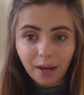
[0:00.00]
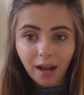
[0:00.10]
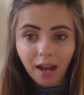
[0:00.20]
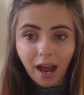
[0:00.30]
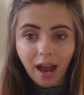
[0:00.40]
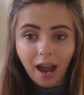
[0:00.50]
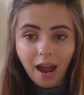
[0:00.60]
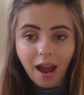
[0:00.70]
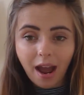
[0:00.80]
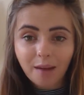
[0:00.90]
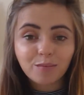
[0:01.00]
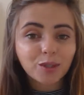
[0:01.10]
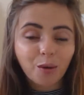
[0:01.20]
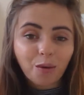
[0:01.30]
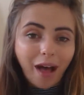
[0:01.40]
But I'm
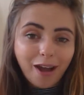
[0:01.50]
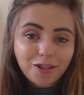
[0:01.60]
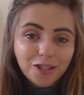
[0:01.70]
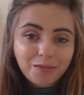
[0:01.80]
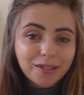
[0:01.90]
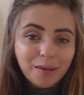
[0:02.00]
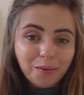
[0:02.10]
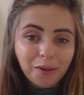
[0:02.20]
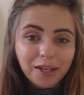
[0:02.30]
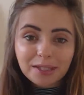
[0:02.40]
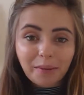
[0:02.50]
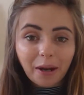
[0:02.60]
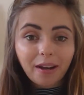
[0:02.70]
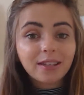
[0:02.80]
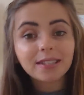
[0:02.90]
so glad she was able to
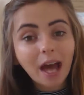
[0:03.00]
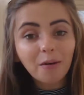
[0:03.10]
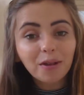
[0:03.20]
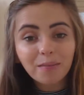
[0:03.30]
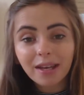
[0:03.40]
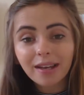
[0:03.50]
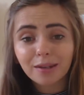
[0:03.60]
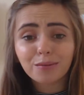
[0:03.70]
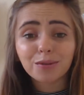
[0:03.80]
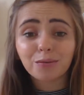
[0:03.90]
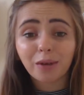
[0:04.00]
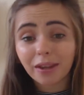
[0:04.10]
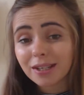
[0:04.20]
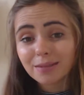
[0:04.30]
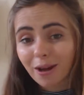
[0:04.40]
experience that with me, and it was a
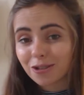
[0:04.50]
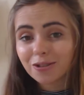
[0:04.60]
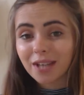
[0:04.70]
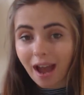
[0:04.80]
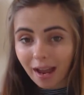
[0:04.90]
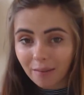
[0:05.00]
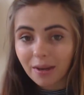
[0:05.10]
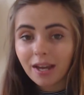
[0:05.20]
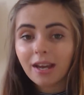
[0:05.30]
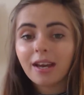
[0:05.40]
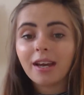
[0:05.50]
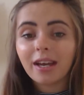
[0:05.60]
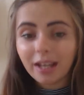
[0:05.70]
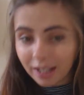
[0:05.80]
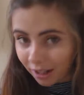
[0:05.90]
really special time
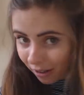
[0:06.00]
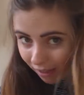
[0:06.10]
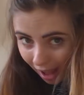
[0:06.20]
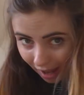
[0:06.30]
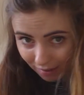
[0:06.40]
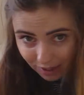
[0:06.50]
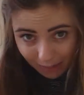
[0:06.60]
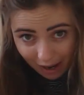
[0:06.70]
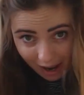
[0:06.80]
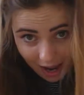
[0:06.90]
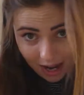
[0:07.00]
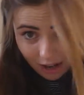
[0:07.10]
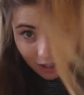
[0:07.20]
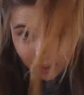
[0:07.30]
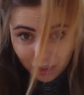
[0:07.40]
in our lives. My
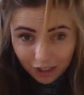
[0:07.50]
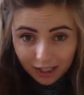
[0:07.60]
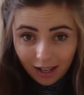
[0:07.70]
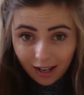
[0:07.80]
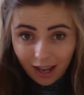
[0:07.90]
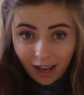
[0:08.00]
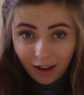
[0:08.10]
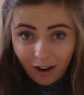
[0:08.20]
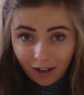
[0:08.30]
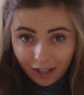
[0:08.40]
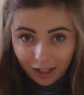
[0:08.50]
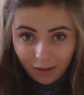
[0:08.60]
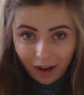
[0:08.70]
hair is just like chaotic, you